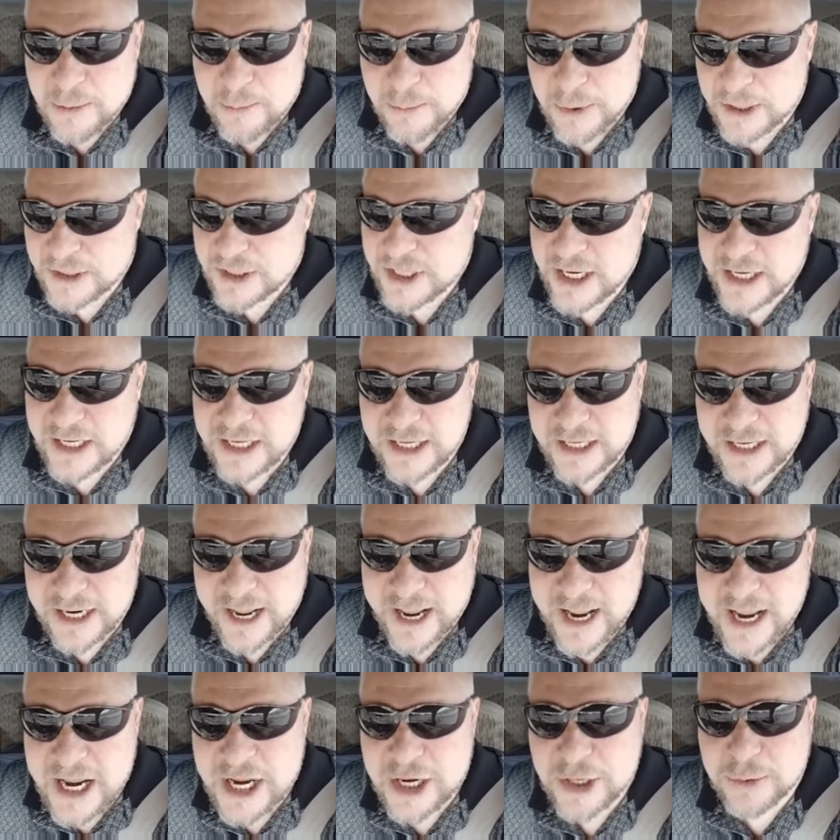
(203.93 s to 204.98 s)
But they get
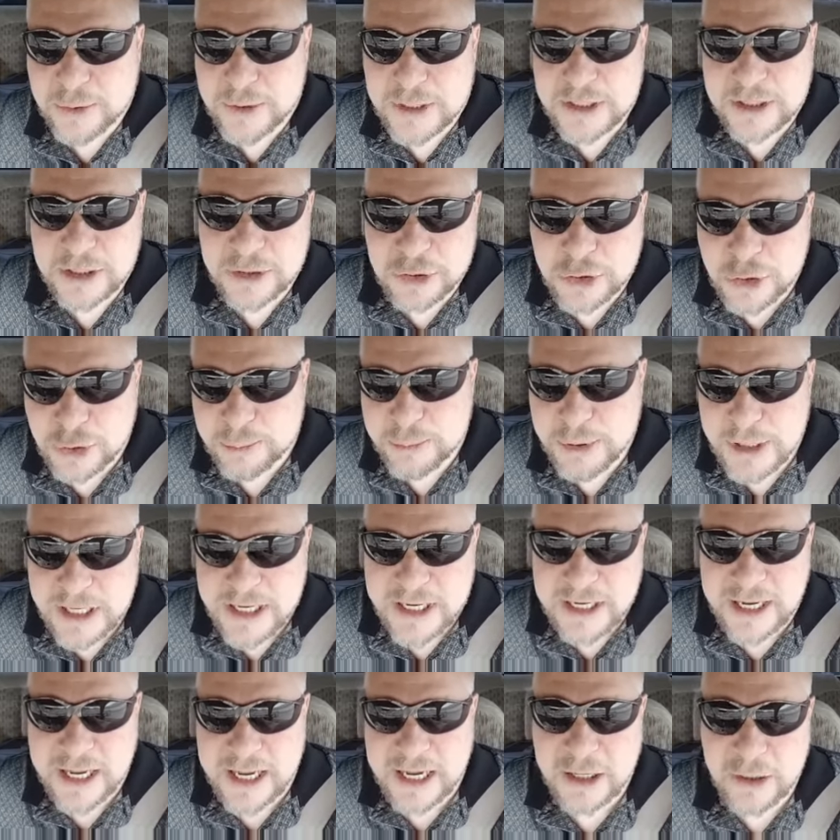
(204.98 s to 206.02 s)
angry that they're
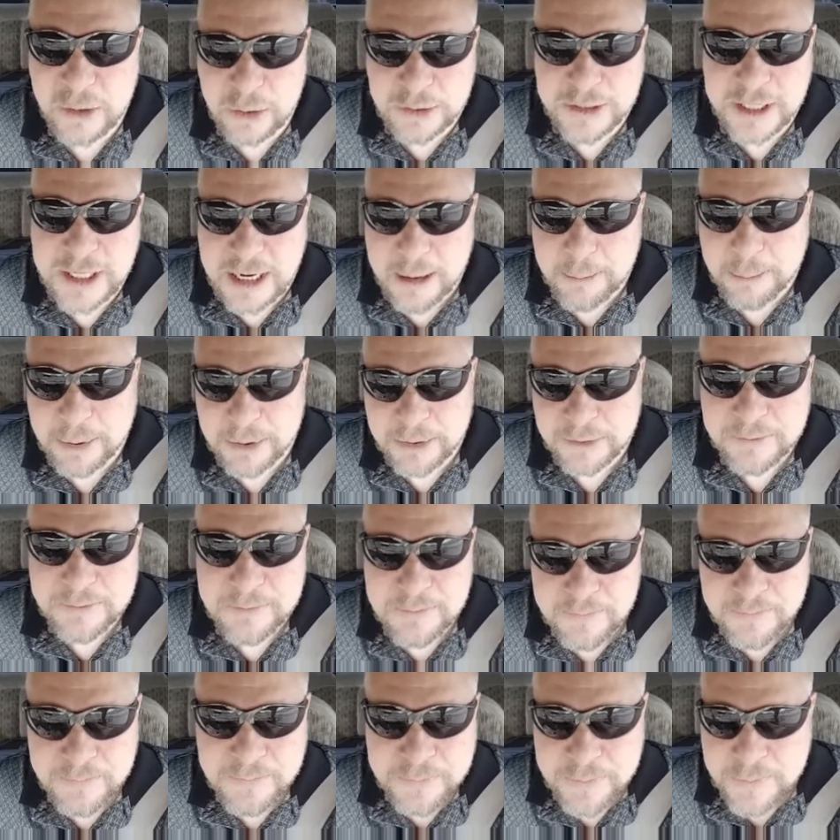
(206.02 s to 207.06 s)
being held up.
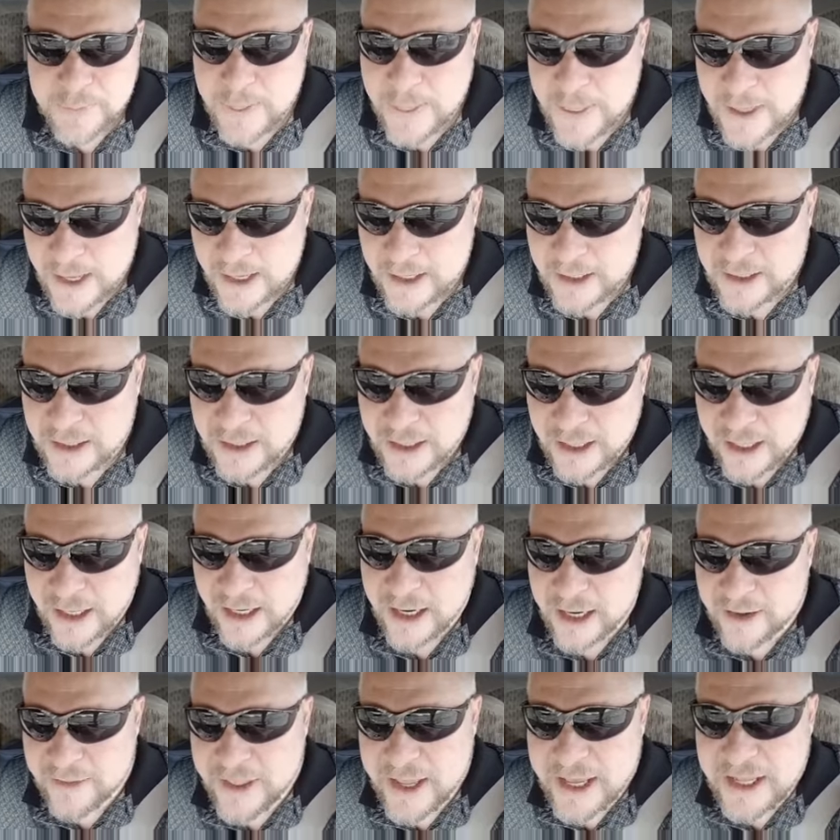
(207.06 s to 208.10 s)

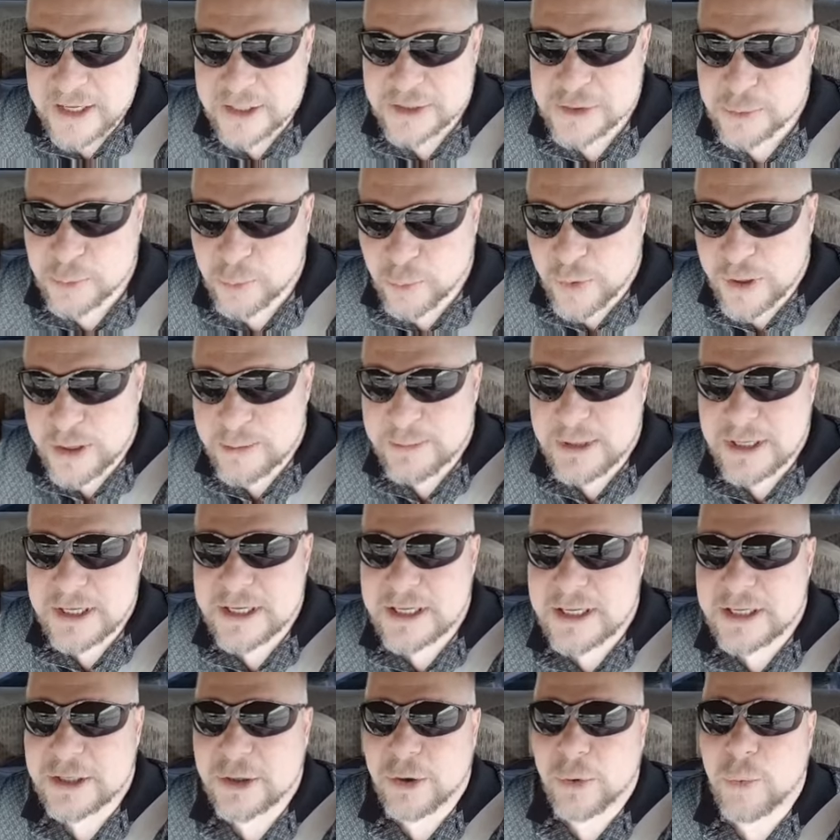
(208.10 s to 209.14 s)
And that is women
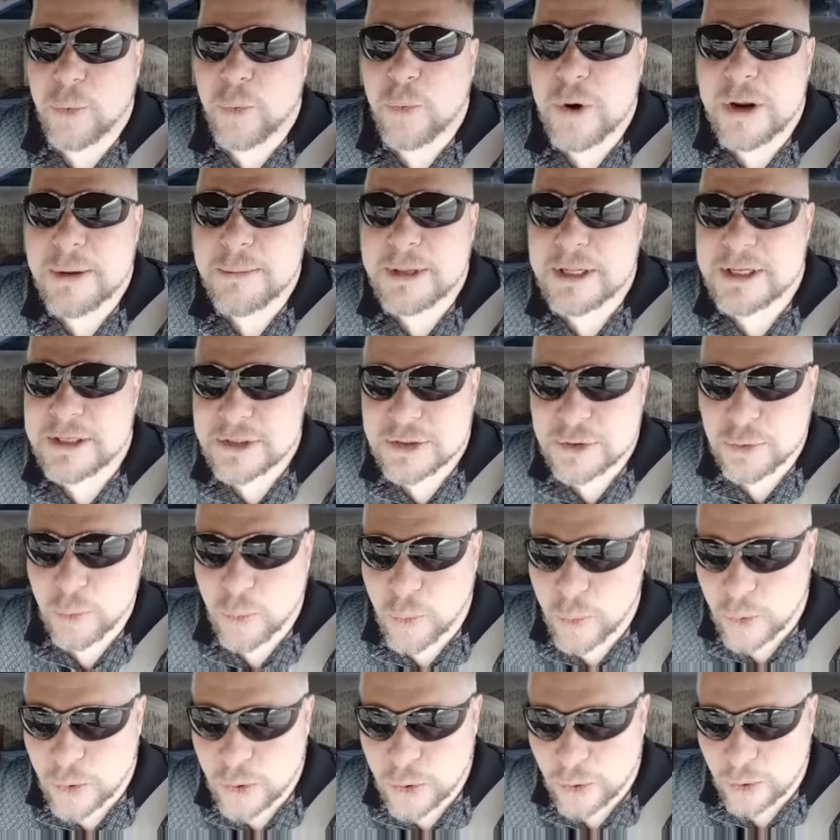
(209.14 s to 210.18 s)
in a women's
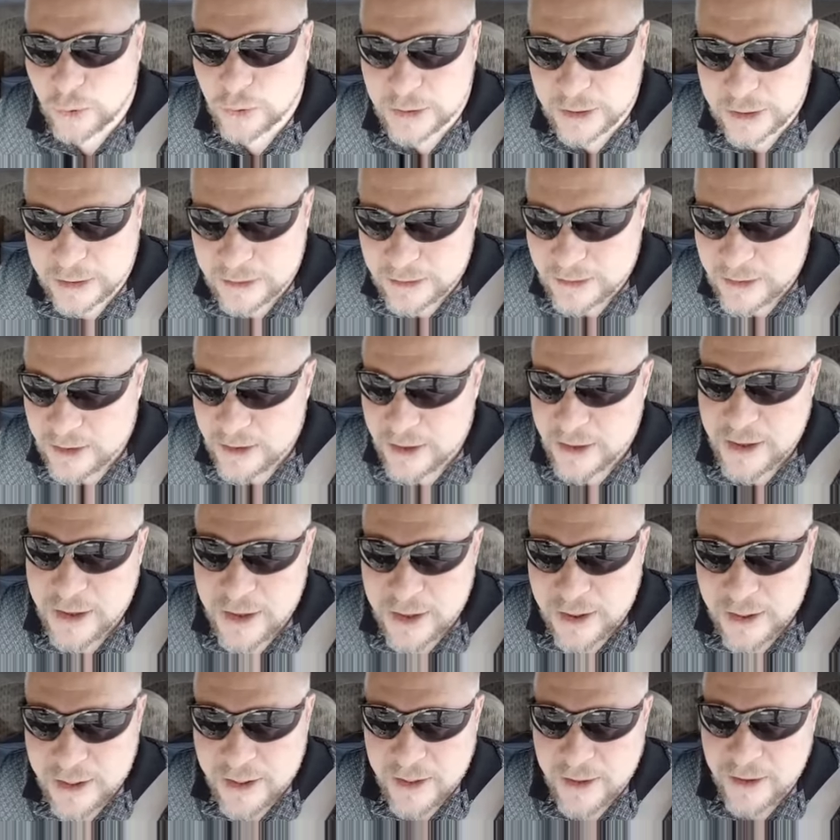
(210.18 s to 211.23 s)
world,
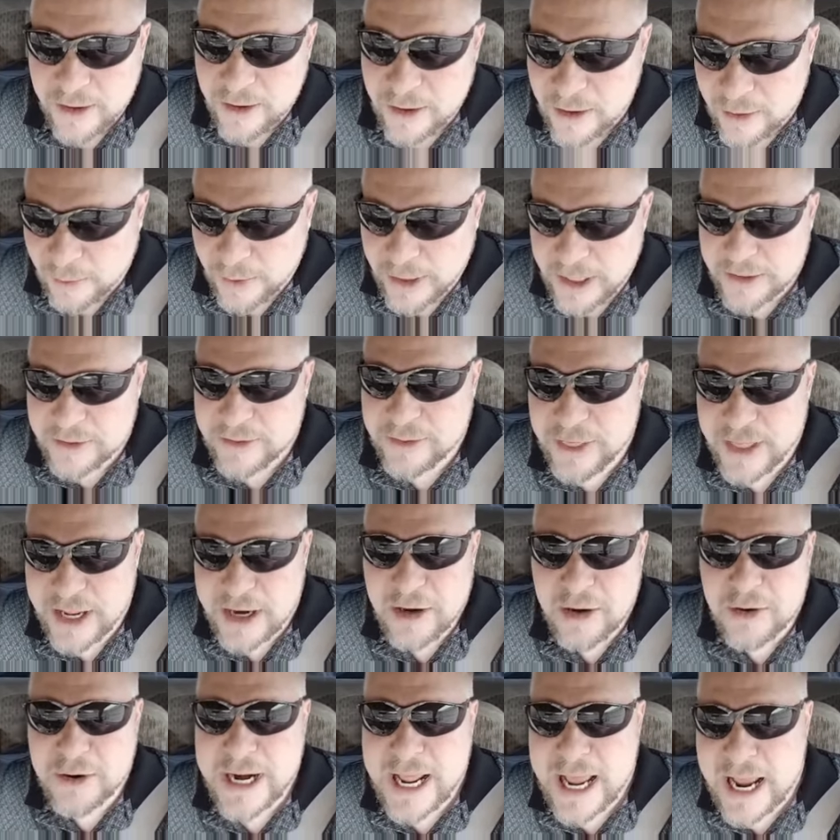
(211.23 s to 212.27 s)
right?
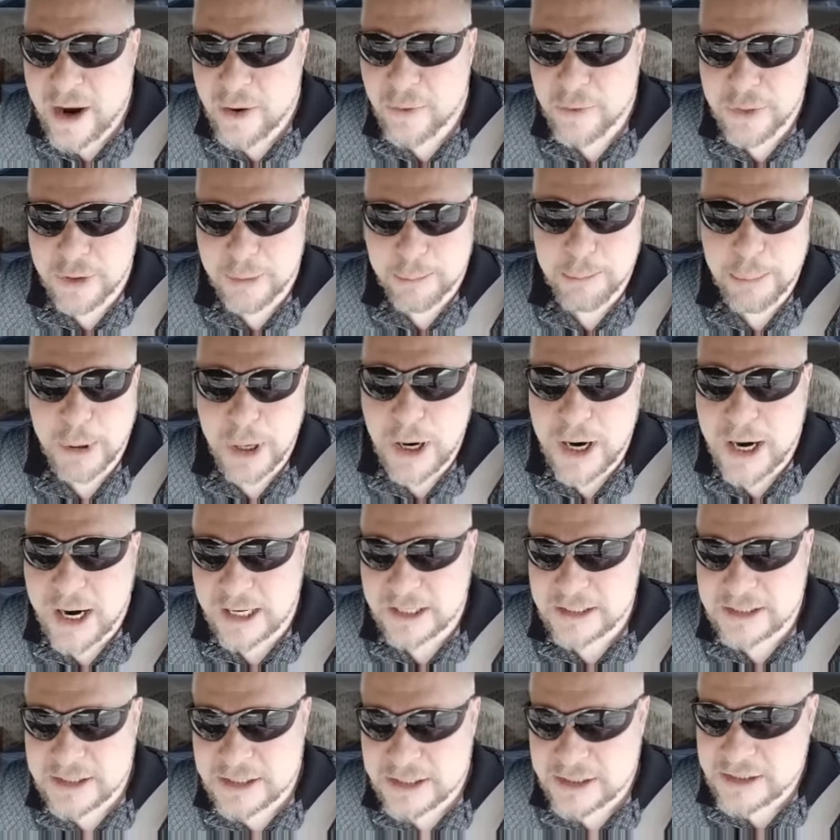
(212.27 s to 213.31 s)
They're now the
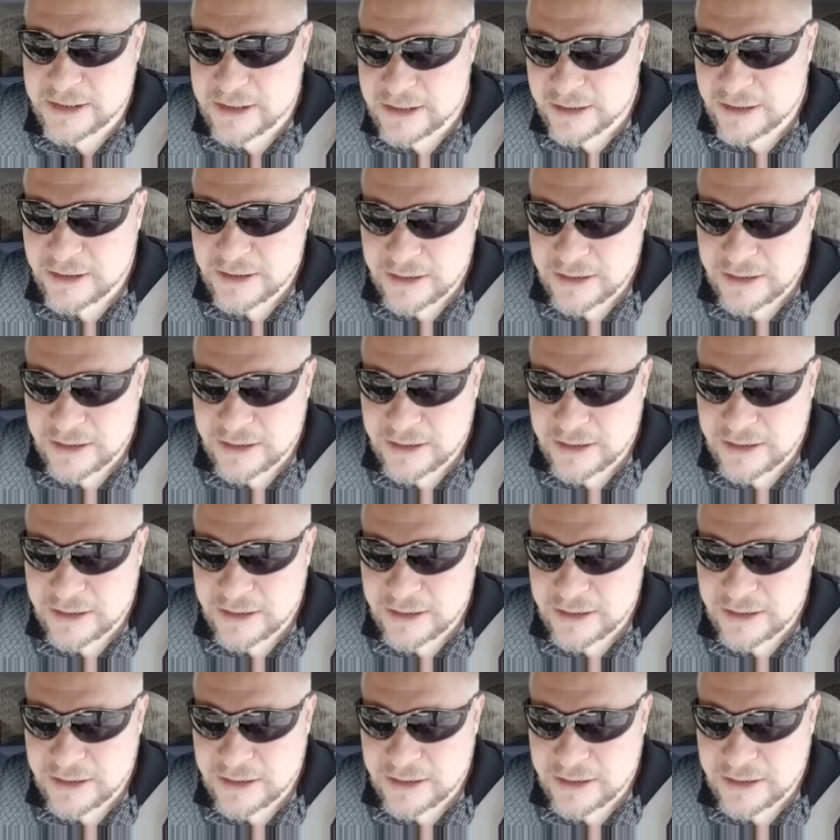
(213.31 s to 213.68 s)
boss.